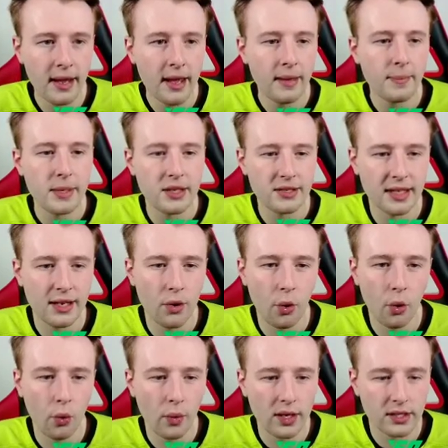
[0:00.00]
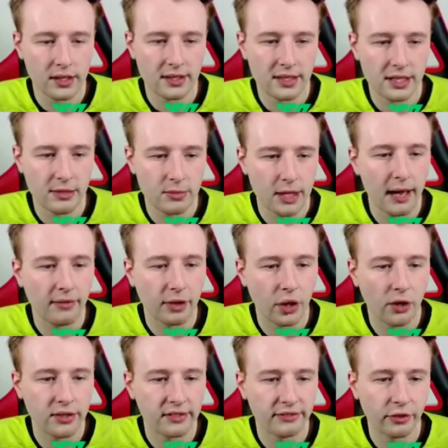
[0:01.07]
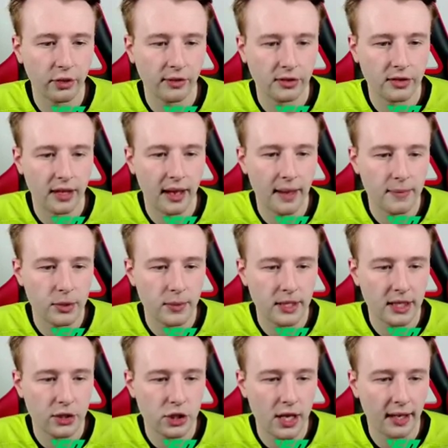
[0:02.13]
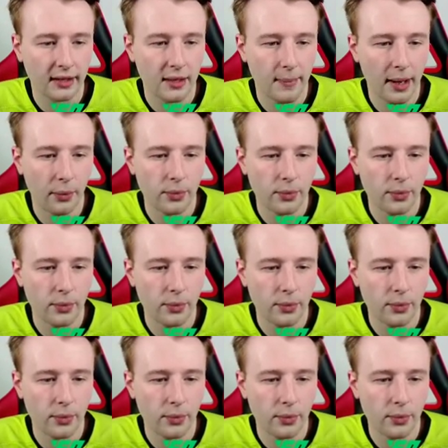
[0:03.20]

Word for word: because they always seem to have the content for us, um, so we can check them out.